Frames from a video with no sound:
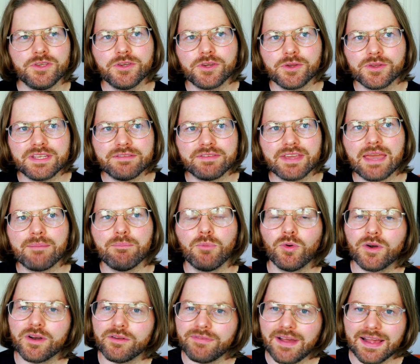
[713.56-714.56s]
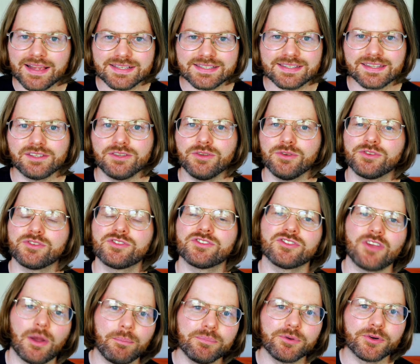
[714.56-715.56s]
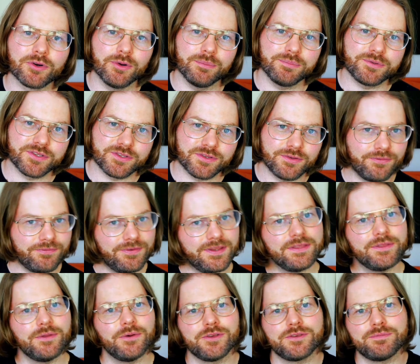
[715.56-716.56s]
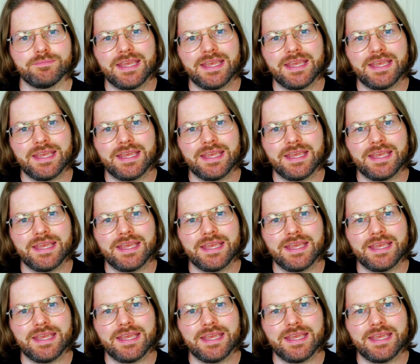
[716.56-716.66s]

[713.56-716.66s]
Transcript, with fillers: You could even get more advanced and use subgroups to feed those